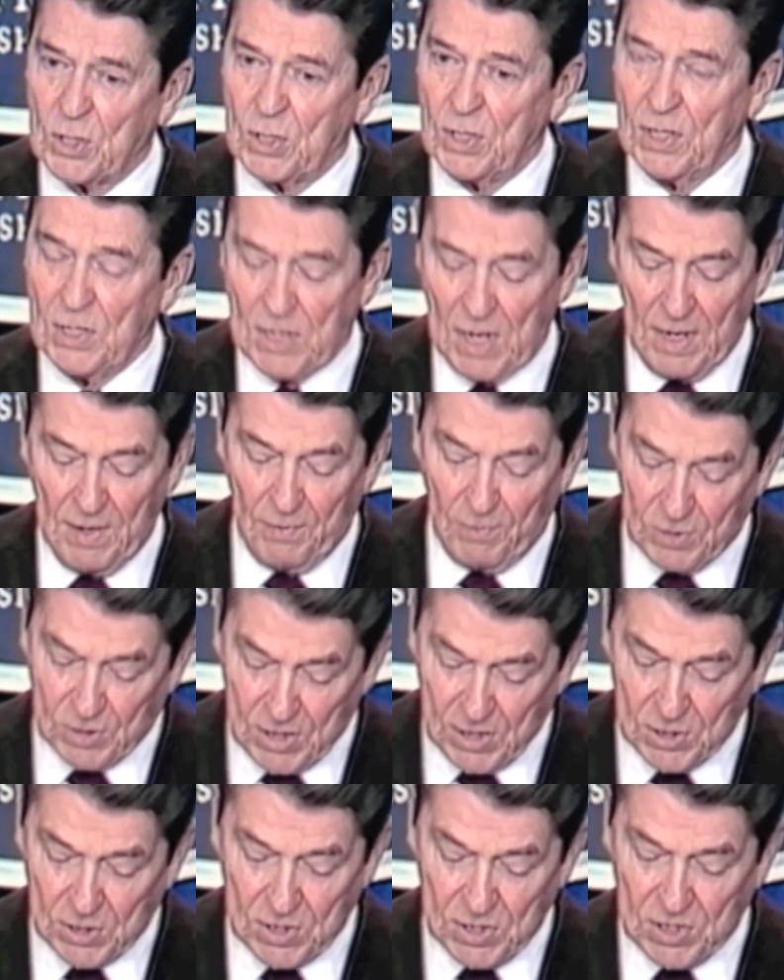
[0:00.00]

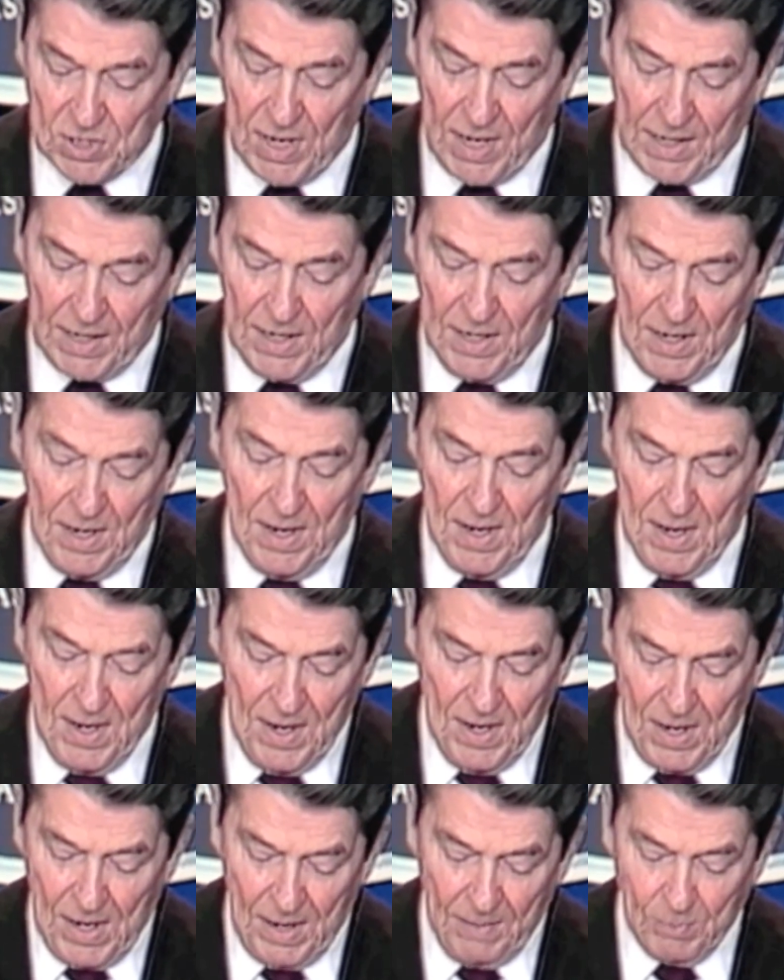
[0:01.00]
stimulative deficit finance
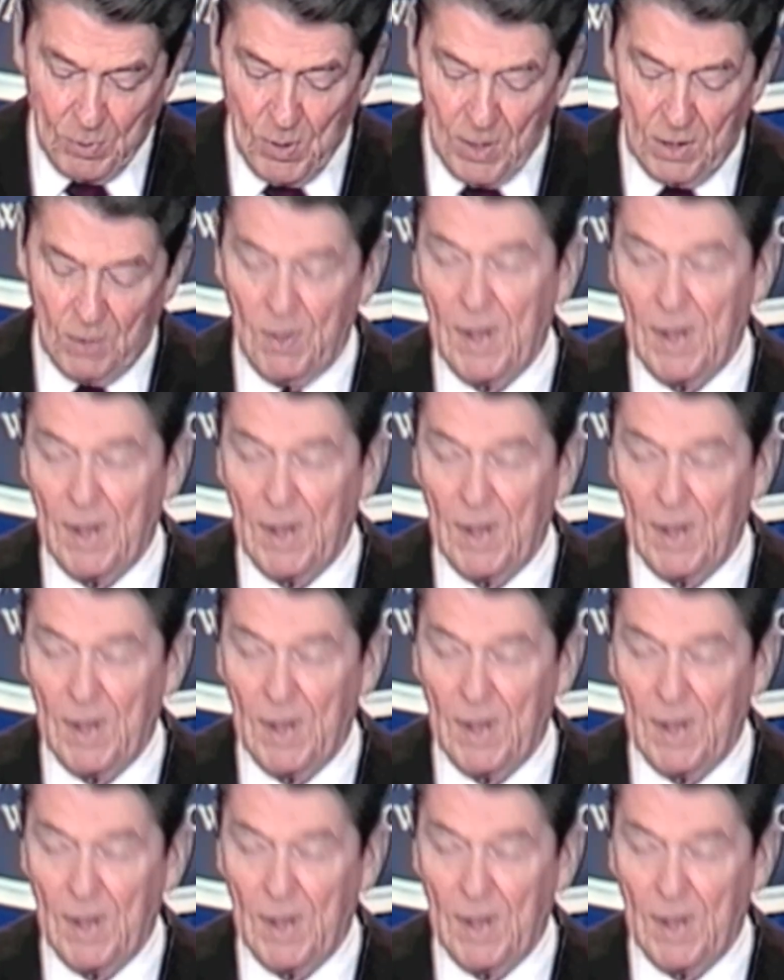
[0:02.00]
tax cuts and